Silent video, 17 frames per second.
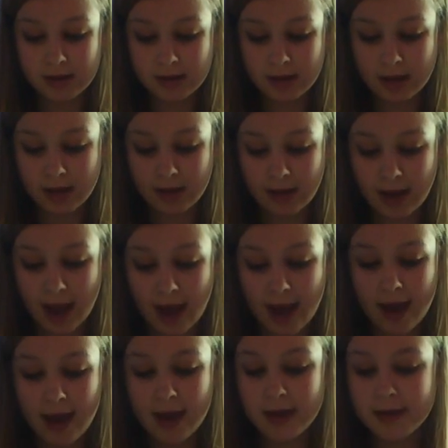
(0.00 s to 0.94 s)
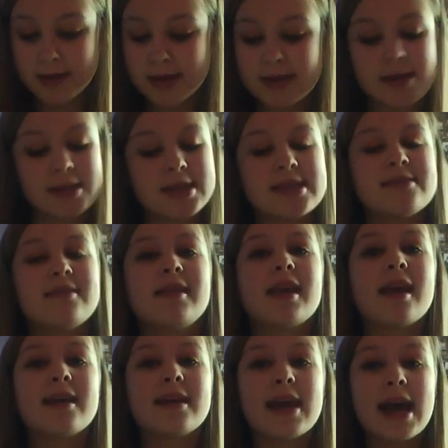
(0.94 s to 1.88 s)
So yeah, I hope you enjoyed this
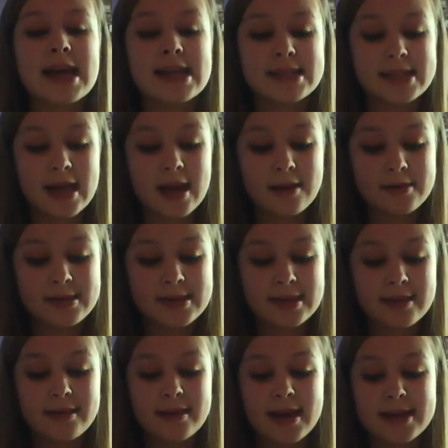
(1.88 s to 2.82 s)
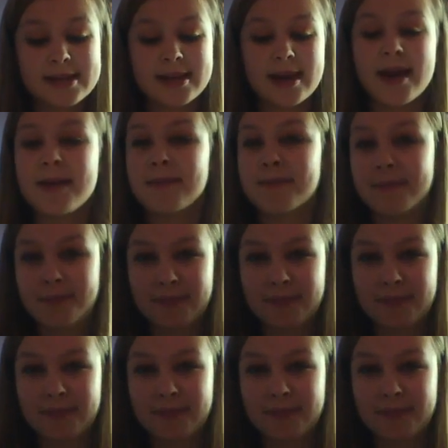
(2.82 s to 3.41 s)
video and I will see you next time.